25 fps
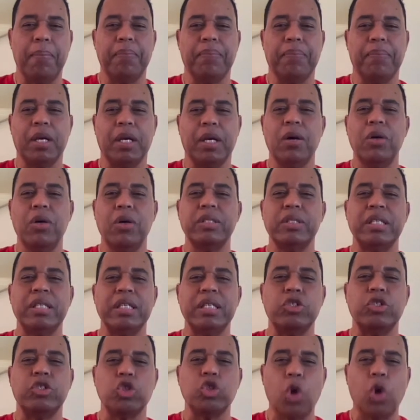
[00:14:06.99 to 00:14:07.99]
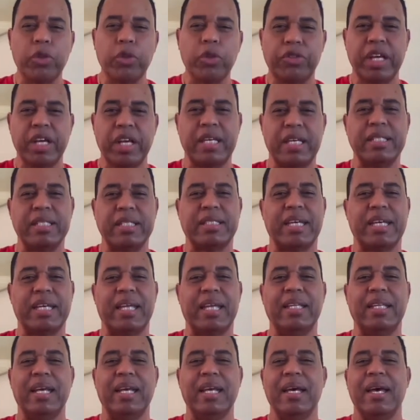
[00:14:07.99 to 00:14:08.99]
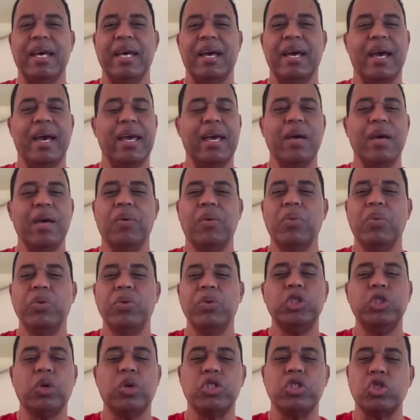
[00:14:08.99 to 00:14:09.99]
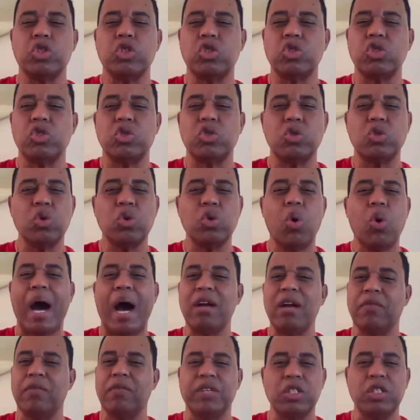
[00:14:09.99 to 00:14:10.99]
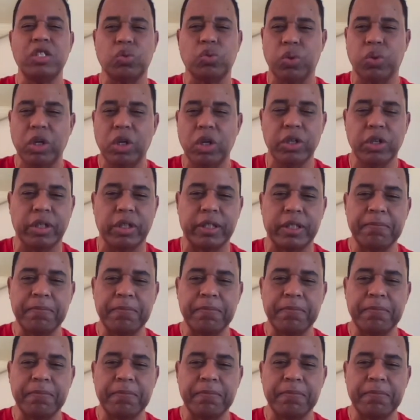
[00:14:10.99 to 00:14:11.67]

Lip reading: because he saw things and which was so out of this world.